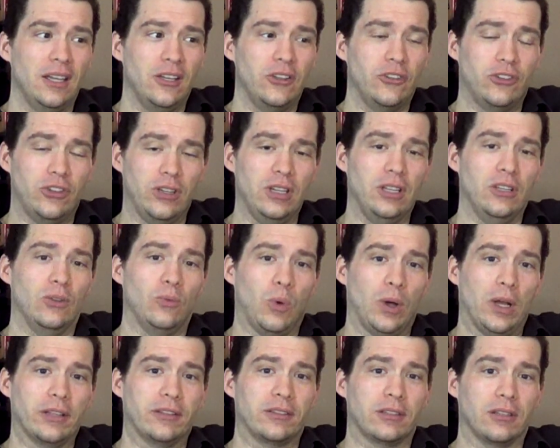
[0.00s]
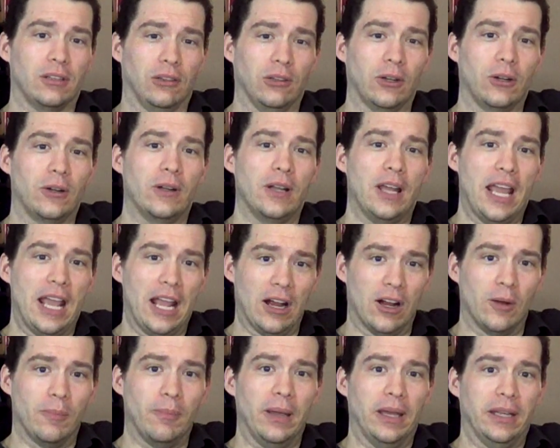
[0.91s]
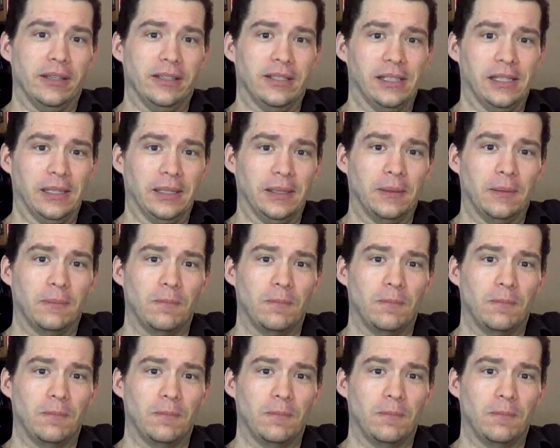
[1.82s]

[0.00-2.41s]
She wants to learn airbending.